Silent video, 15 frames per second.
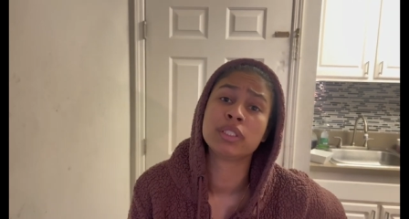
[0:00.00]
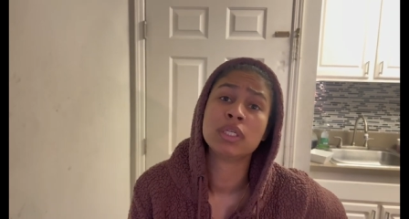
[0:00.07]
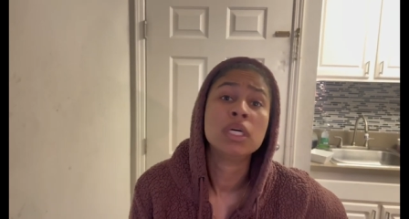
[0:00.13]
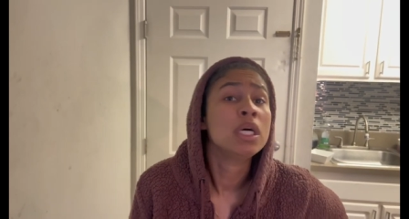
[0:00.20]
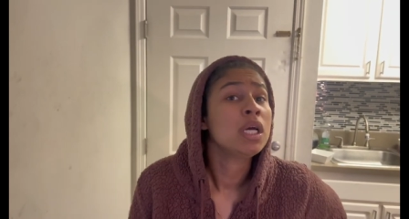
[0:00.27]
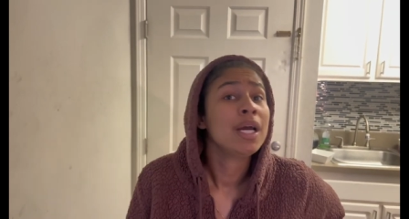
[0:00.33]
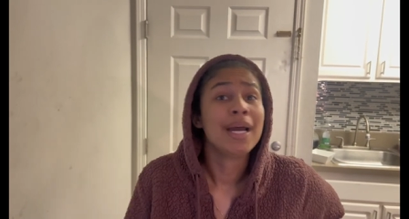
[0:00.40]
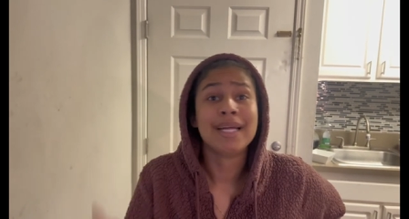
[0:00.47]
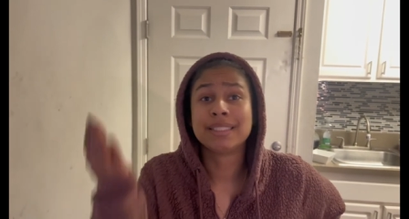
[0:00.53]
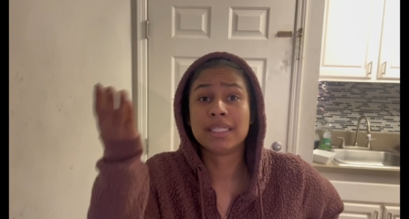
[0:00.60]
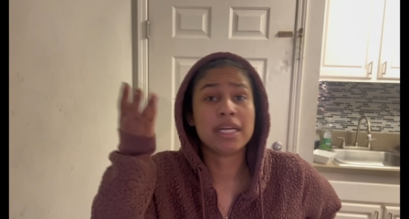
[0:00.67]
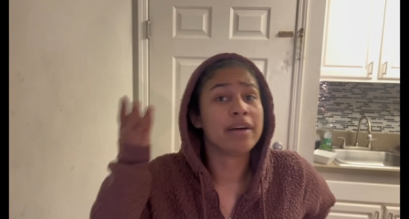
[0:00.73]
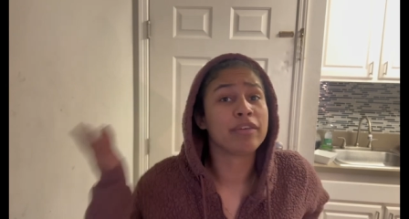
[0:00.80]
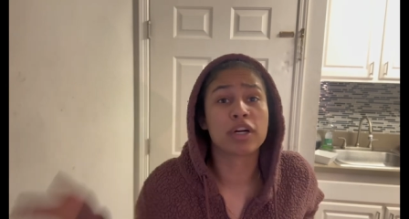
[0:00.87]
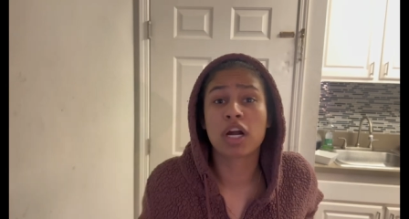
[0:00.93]
It's
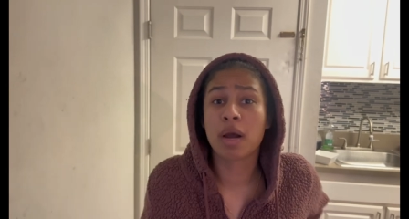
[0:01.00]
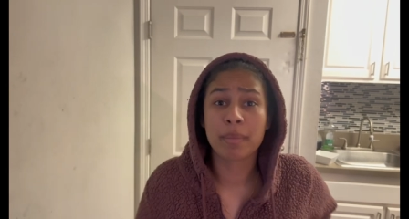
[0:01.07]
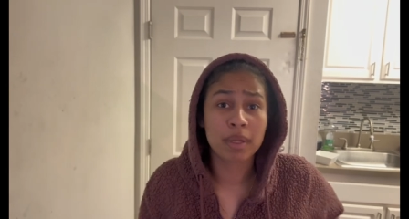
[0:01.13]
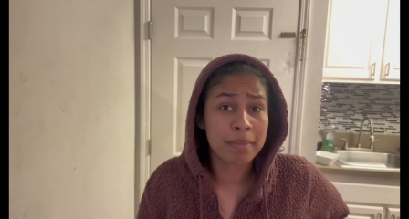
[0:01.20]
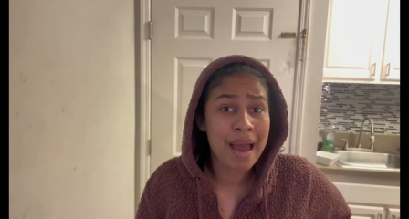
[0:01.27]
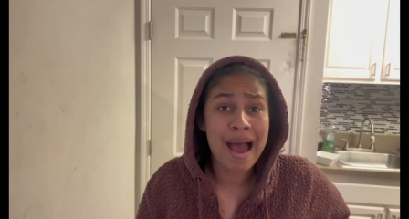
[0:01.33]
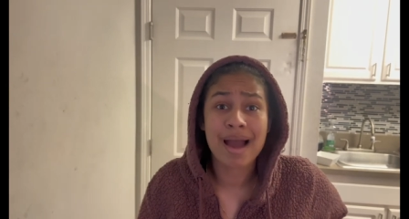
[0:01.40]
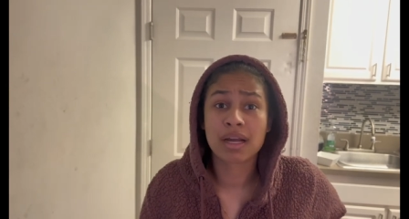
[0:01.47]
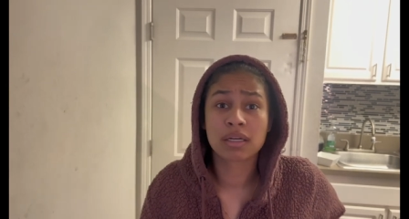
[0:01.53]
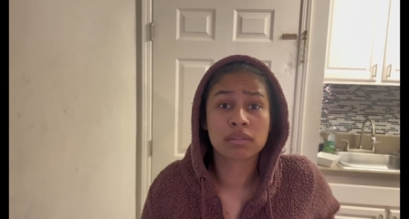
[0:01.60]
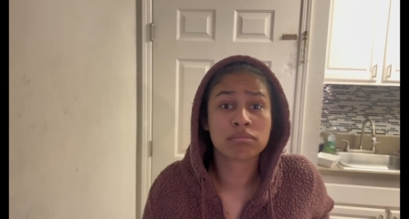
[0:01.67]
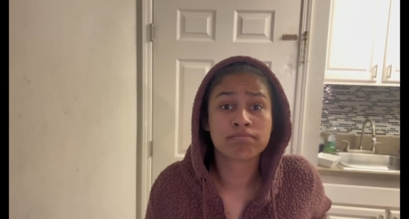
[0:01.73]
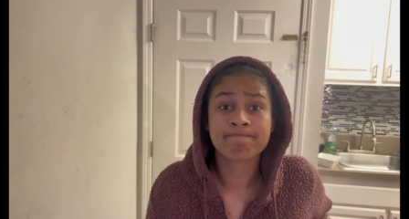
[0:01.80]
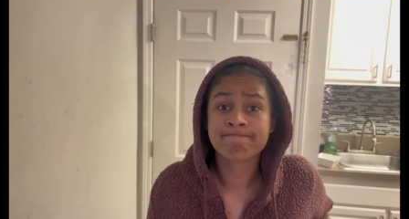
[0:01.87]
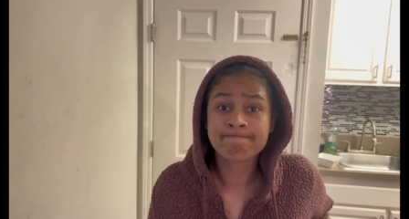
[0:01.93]
never coming back.
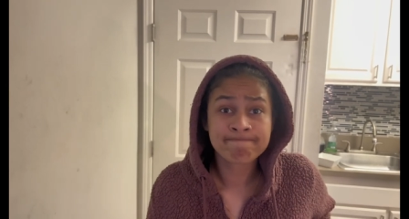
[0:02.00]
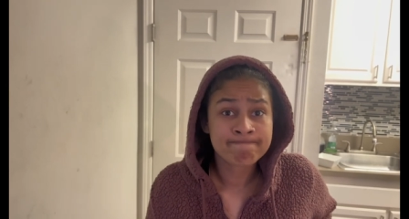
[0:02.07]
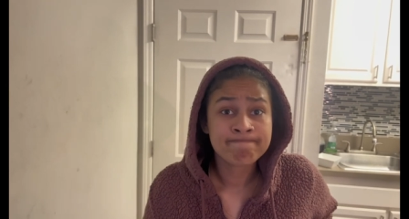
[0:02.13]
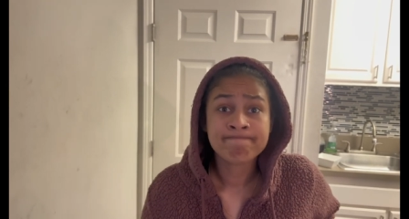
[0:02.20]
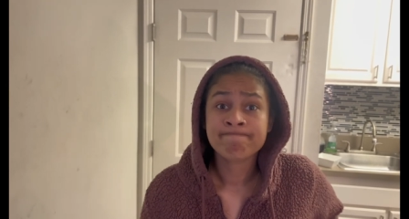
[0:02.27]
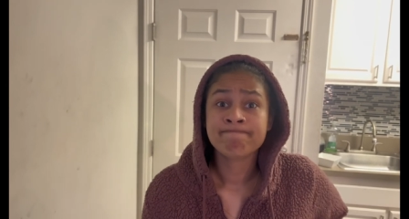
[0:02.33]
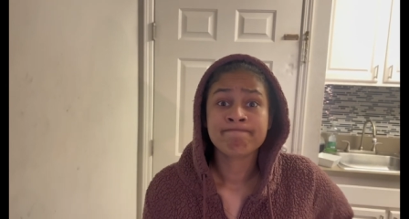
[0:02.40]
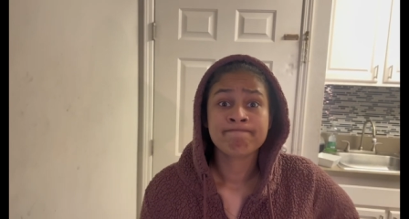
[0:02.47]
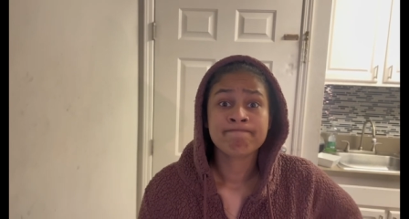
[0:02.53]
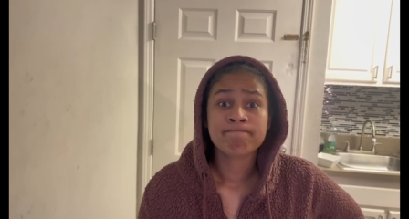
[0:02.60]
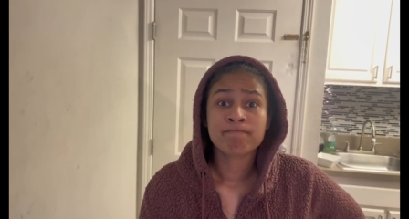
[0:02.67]
Bro, you think?